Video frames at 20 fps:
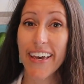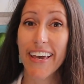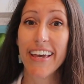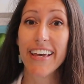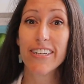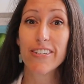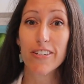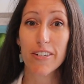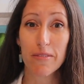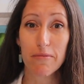
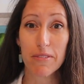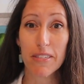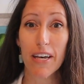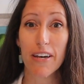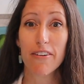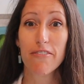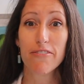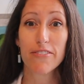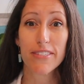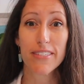in terms
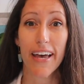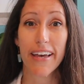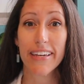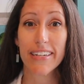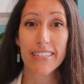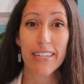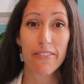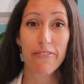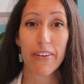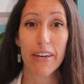of
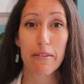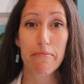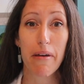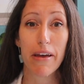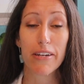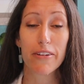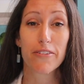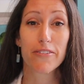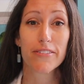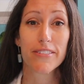scientific
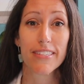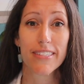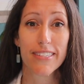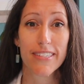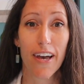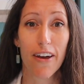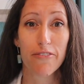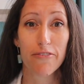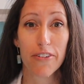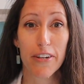medical
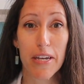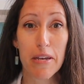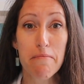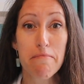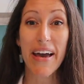discovery.